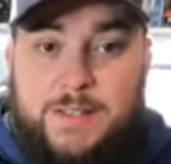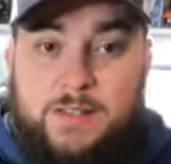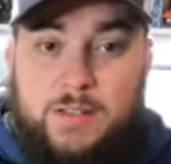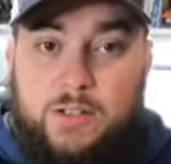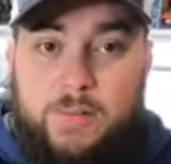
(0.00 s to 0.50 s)

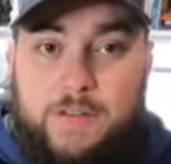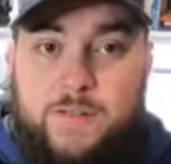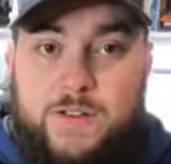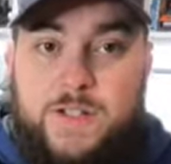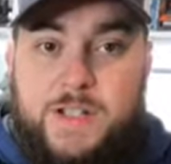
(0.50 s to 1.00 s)
literally my
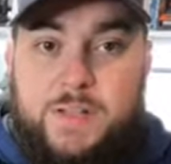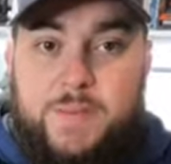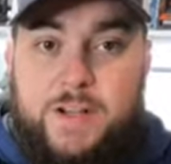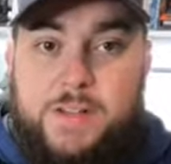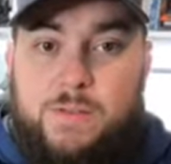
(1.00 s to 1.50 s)
first
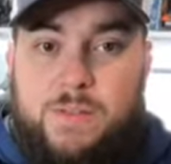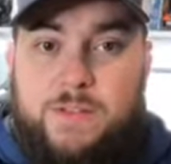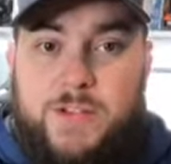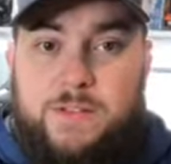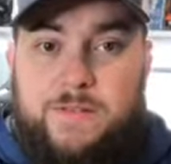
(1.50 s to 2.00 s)
experience with a
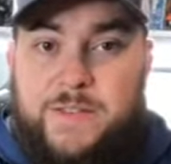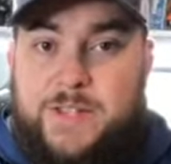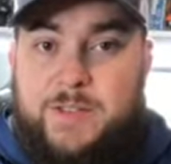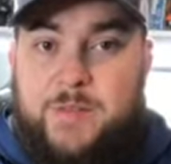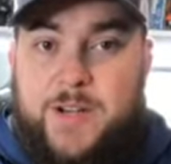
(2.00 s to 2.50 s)
General
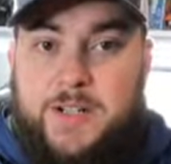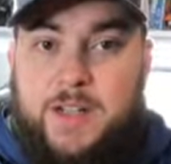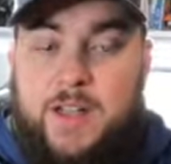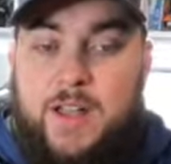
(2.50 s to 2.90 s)
Finishes product.